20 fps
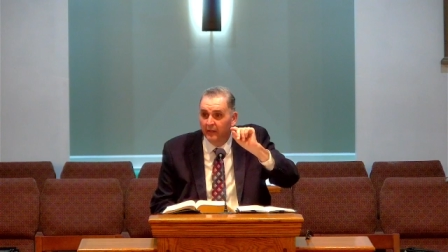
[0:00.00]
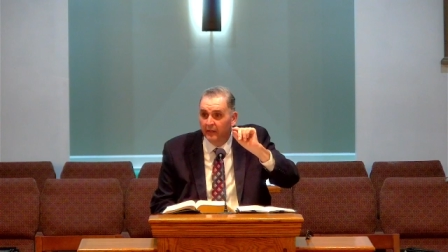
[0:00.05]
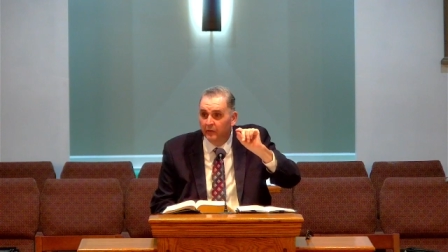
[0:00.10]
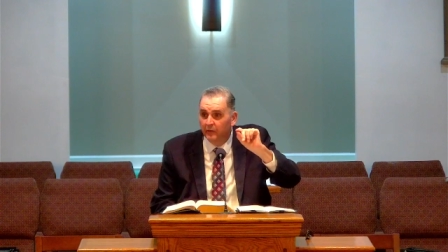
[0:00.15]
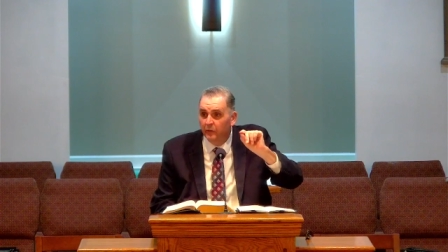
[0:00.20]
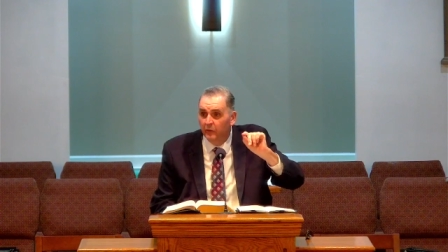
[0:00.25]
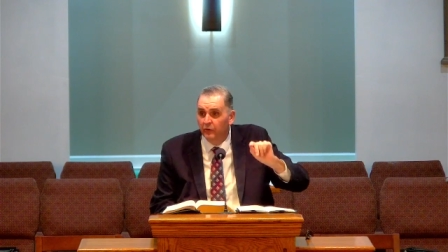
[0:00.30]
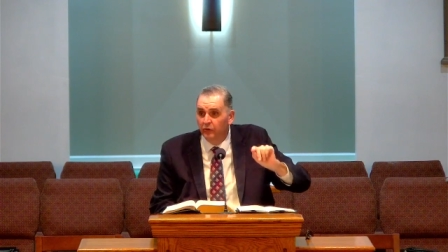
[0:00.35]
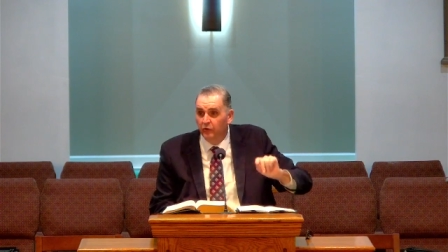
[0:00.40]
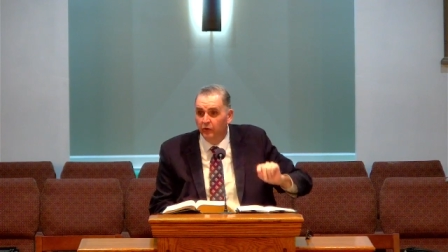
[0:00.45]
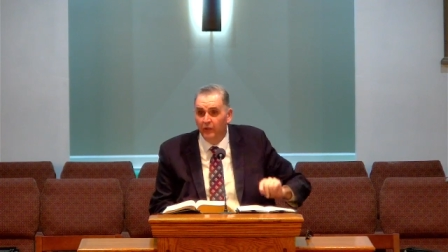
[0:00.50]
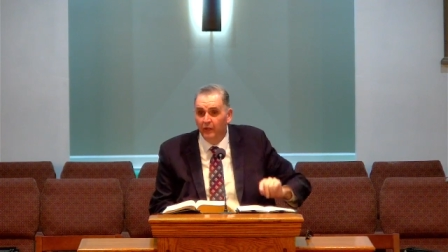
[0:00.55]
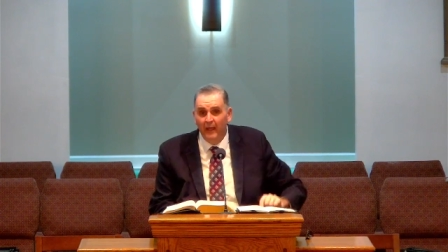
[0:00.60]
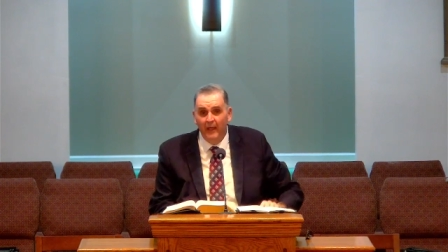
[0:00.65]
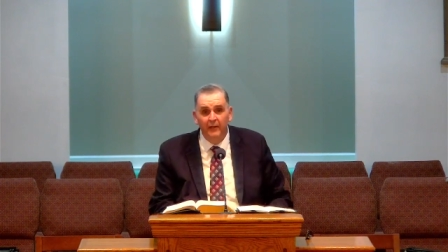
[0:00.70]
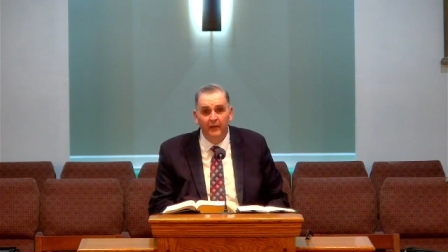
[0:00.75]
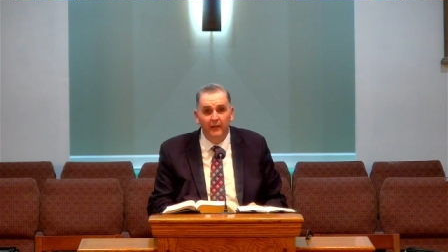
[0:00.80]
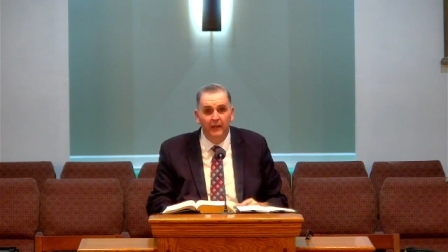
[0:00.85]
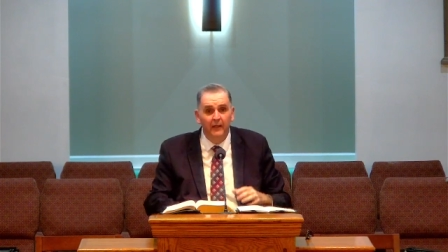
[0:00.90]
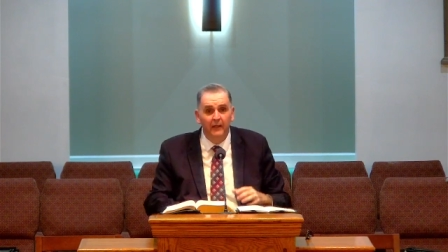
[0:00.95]

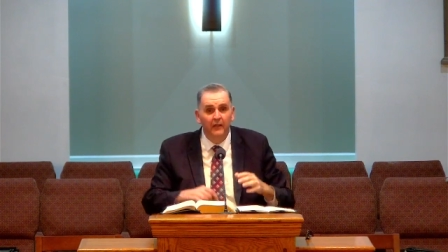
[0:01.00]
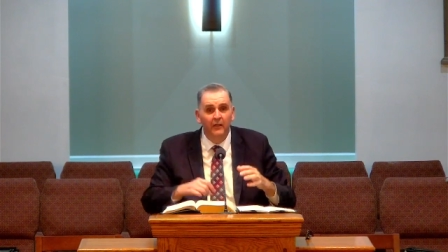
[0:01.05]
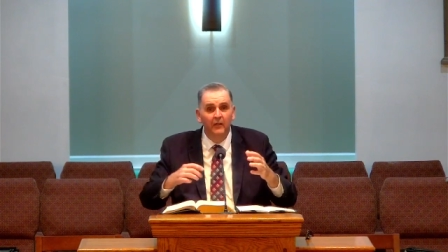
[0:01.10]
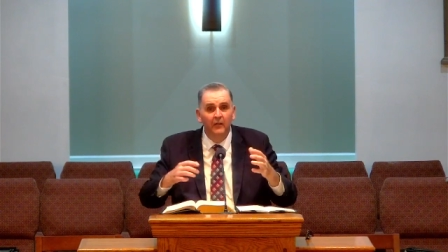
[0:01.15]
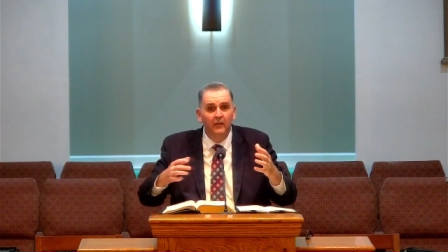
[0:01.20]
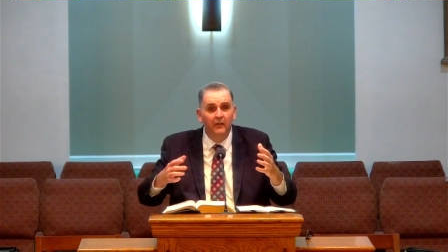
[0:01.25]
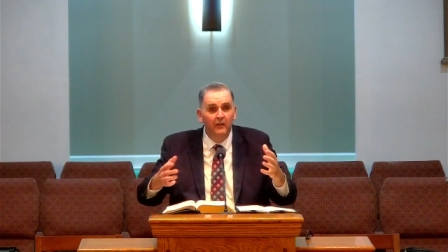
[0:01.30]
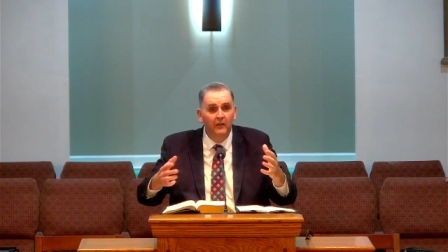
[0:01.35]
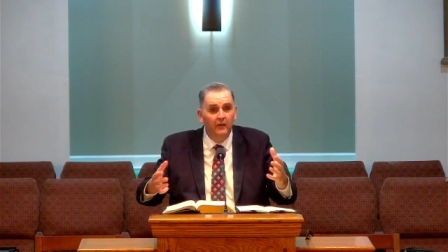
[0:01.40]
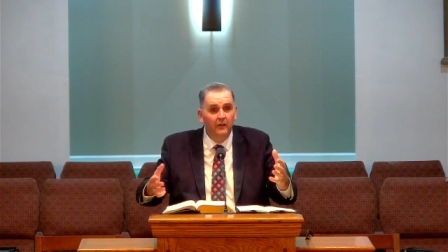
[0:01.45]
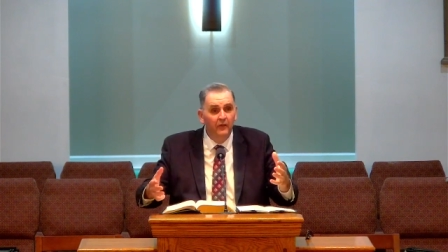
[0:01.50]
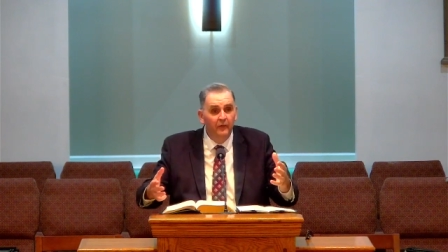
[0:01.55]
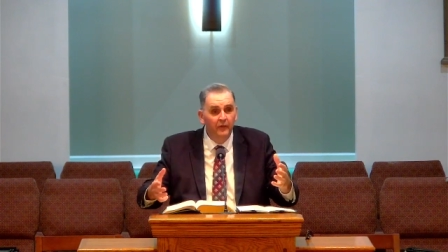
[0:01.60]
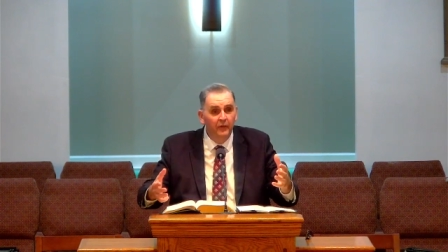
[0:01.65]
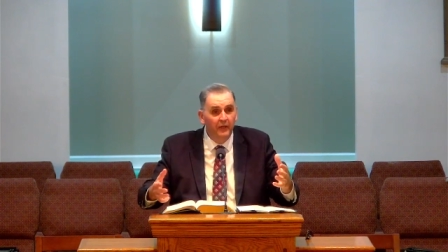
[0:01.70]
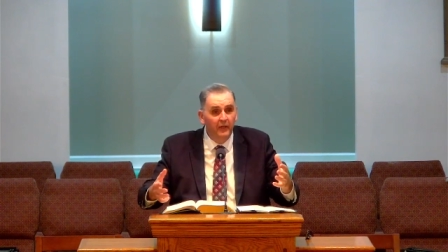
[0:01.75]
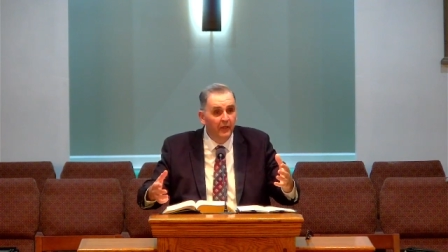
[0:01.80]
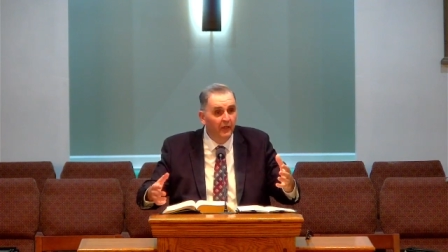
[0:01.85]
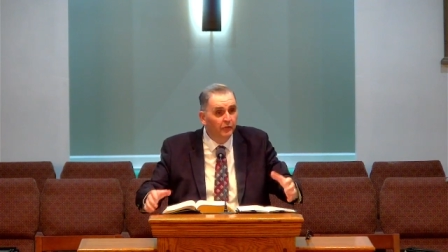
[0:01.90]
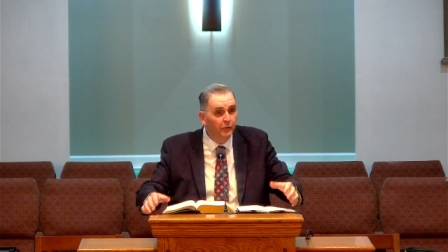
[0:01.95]
Christianity, the
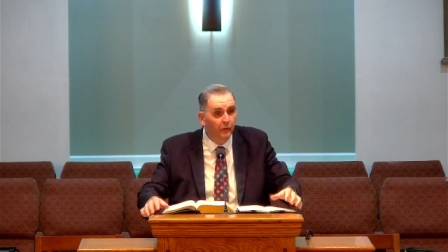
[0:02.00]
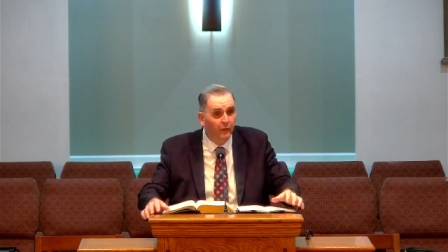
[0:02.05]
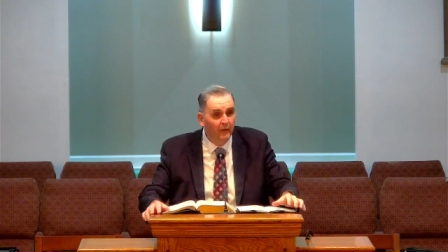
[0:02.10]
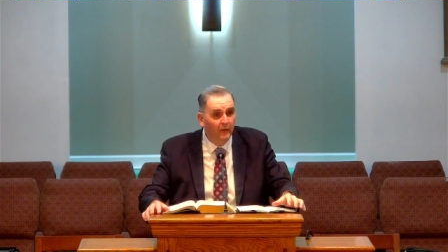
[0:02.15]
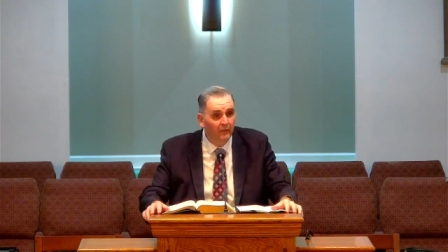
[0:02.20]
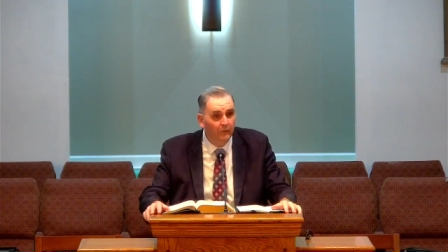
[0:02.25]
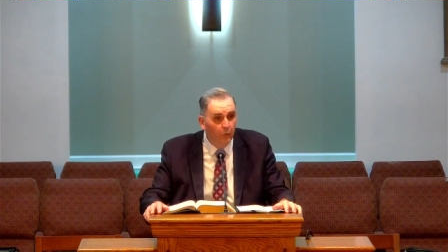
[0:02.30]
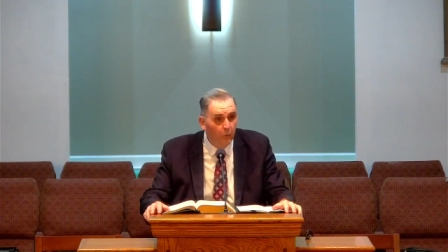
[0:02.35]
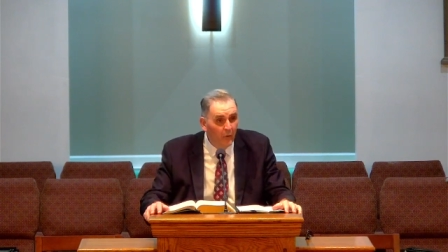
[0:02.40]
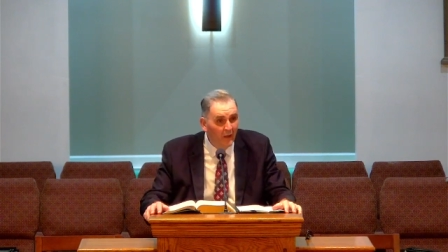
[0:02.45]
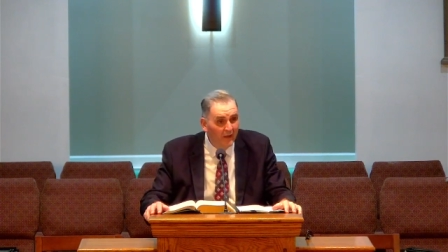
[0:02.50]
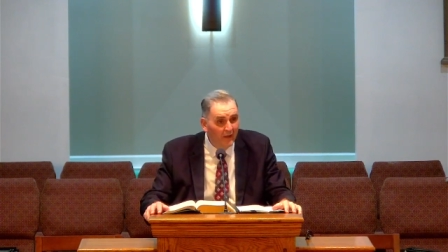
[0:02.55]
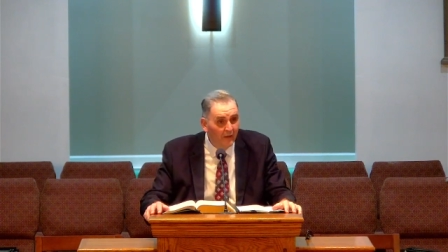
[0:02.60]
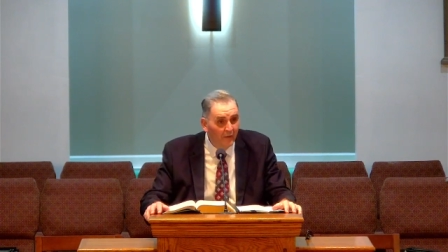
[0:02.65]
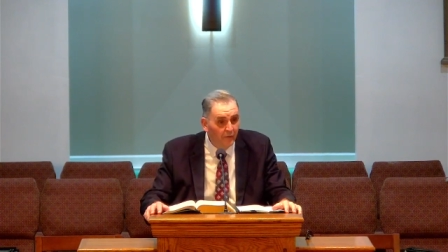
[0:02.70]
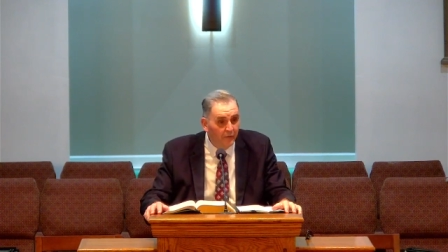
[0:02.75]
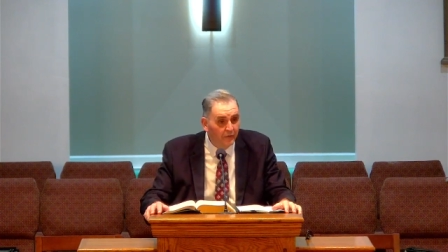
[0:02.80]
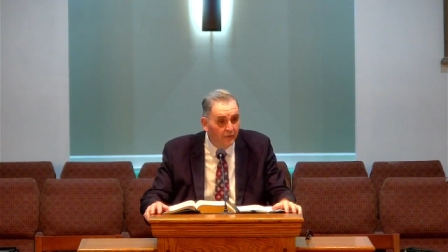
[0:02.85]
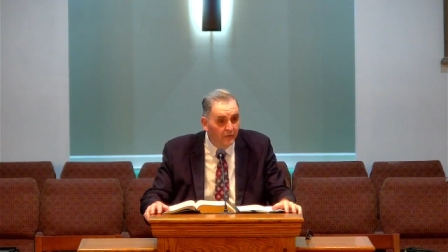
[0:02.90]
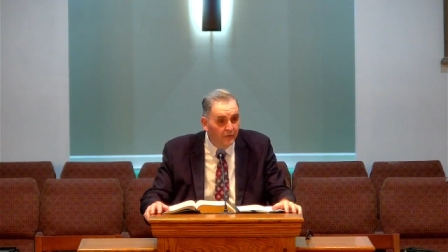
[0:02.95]
country of
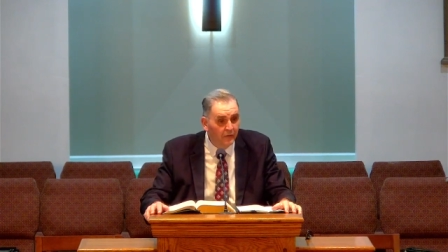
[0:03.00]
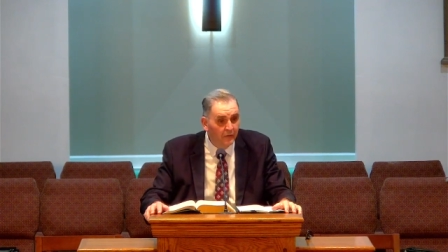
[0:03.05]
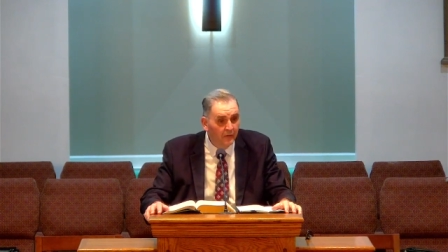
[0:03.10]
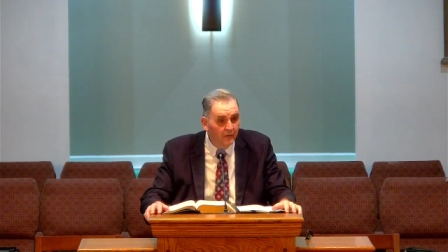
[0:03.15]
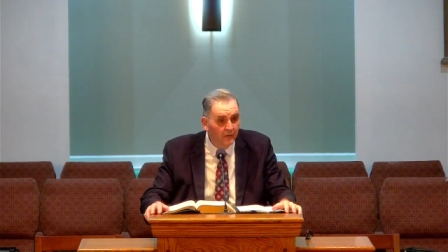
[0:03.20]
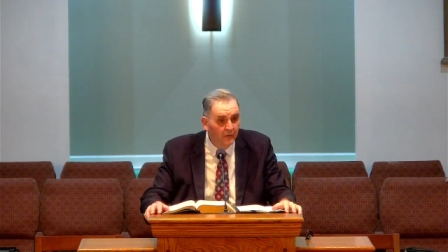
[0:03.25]
Wales,